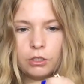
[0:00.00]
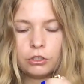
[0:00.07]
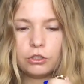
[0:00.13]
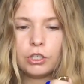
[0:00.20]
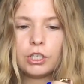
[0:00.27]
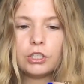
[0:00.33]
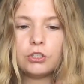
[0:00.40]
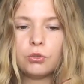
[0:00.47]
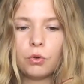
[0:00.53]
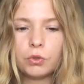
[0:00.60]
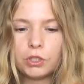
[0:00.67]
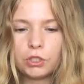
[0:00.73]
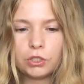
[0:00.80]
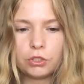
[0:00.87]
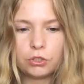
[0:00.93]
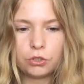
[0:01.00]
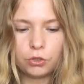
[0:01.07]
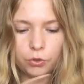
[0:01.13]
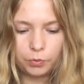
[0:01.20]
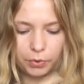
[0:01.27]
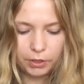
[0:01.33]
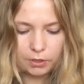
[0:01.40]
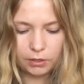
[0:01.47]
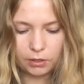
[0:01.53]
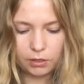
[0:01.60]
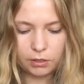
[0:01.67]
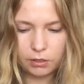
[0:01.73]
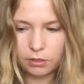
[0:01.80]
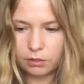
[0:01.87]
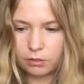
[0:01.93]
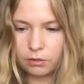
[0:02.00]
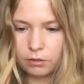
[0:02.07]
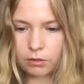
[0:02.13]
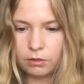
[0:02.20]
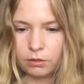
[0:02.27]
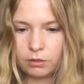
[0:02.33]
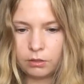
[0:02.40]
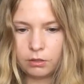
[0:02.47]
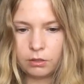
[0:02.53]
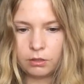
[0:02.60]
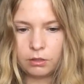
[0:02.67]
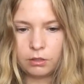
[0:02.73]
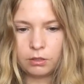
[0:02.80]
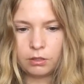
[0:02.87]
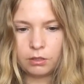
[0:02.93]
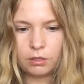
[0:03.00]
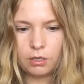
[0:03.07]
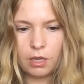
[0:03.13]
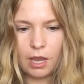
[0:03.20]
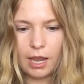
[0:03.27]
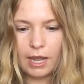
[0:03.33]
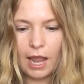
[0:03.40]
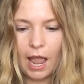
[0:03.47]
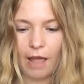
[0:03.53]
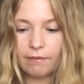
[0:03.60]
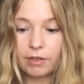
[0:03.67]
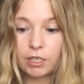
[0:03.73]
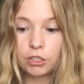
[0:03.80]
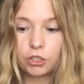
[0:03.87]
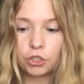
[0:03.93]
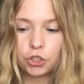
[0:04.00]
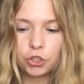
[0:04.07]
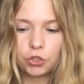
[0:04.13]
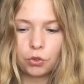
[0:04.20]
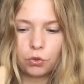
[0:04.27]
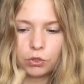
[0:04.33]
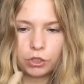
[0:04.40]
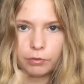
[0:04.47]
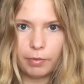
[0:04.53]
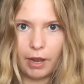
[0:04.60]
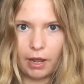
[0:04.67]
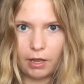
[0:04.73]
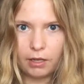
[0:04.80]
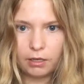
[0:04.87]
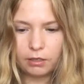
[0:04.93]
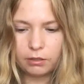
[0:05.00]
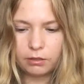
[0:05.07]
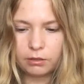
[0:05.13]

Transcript: So you can do only the two pieces and have it as a shoulder bag.